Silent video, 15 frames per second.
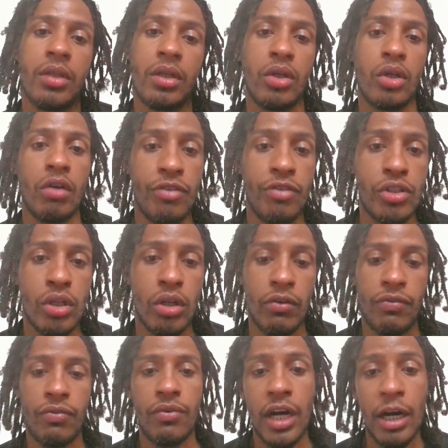Love is
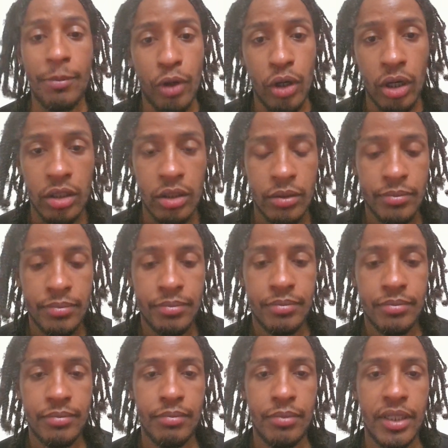love. I'm gone.
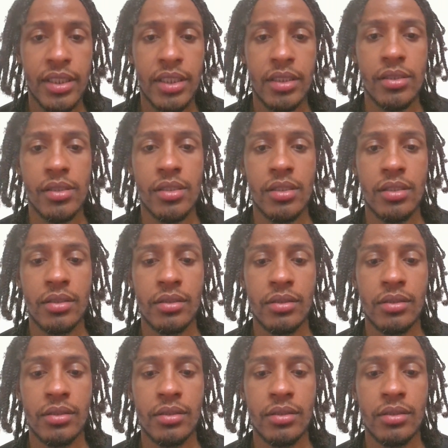Blessings.